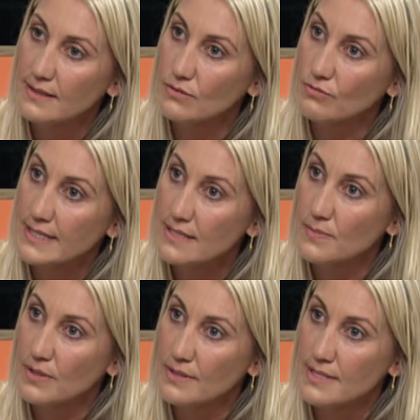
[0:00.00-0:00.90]
little red
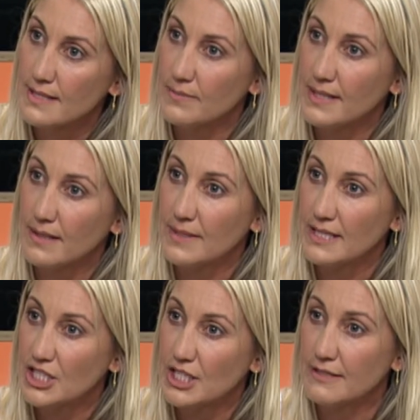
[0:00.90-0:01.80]
spots that are becoming
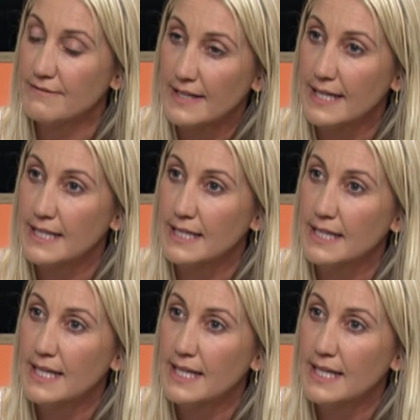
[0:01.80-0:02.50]
itchy and flaky,